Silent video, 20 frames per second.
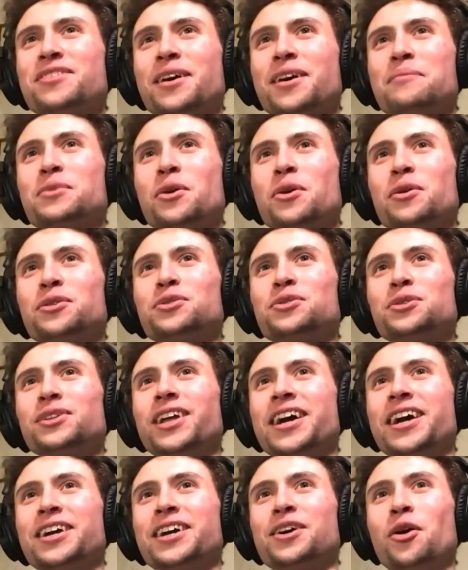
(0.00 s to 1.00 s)
I'm going through
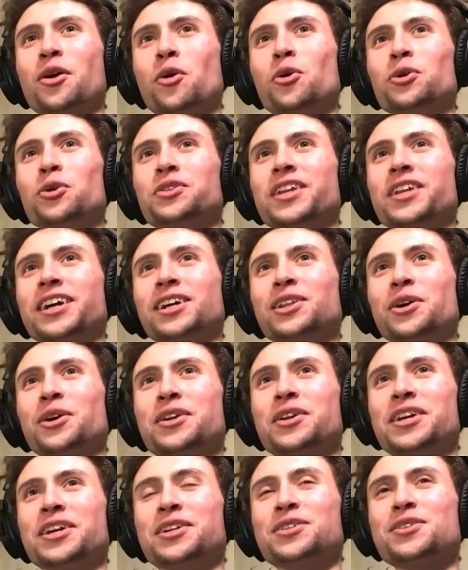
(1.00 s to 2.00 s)
like old
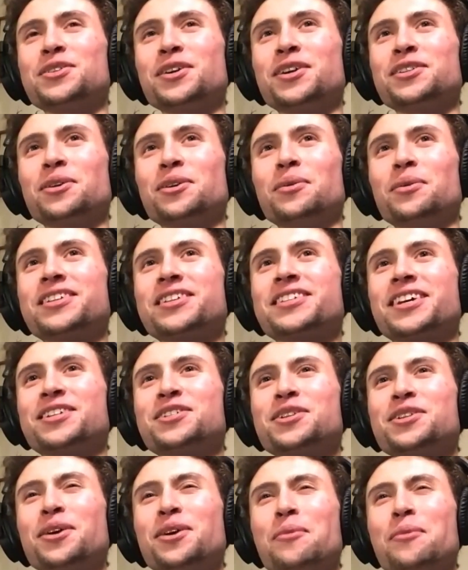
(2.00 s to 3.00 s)
Nickelodeon stars. I want
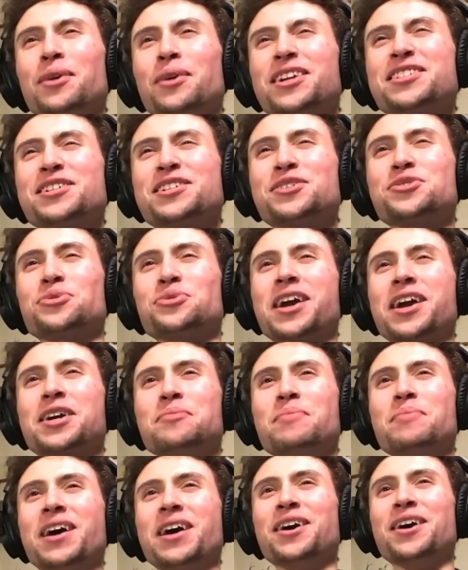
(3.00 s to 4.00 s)
to see
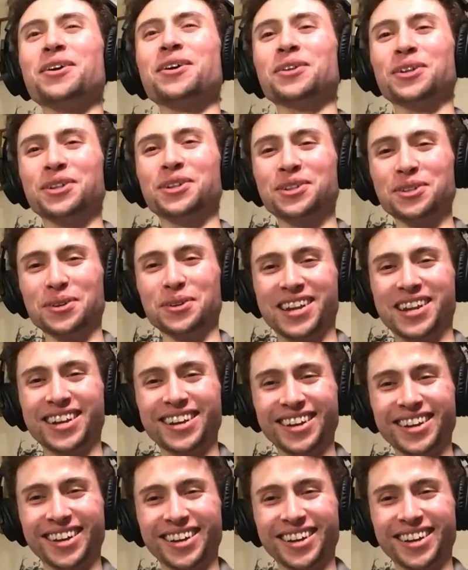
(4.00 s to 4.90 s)
Drake Bell do it.